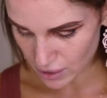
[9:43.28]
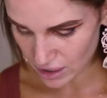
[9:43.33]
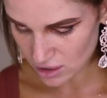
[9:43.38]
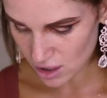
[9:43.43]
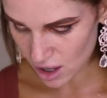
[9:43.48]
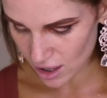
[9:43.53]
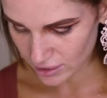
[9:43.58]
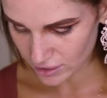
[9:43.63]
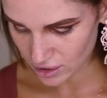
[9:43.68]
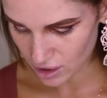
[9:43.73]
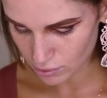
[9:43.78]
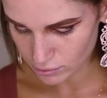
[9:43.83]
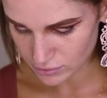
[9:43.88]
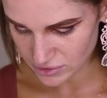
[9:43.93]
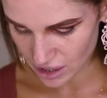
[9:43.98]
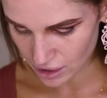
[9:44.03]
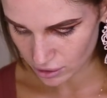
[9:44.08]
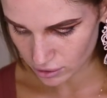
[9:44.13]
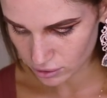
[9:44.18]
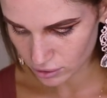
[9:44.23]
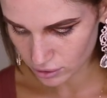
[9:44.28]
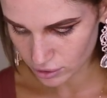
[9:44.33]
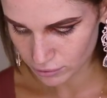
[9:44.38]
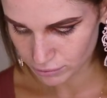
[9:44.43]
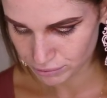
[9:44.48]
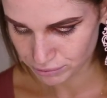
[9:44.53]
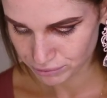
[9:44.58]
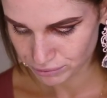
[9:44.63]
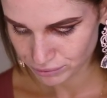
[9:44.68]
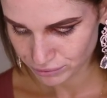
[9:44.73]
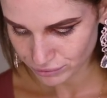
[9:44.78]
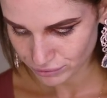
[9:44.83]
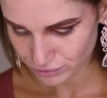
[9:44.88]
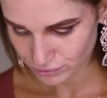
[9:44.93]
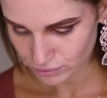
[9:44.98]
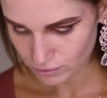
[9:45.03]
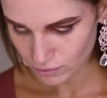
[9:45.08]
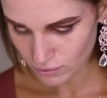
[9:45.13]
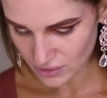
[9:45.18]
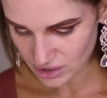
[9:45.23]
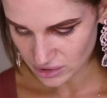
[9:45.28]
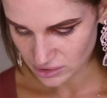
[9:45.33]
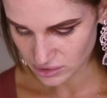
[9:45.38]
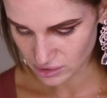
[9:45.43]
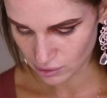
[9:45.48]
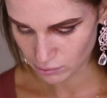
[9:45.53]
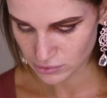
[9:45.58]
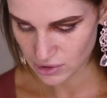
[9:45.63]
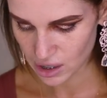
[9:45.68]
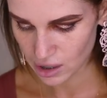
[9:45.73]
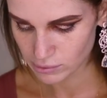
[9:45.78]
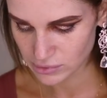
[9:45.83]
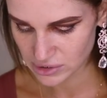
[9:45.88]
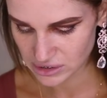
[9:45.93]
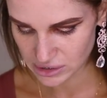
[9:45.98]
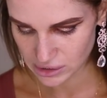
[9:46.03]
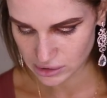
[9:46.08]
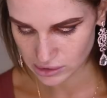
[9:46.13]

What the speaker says: my liner comes out good, sometimes it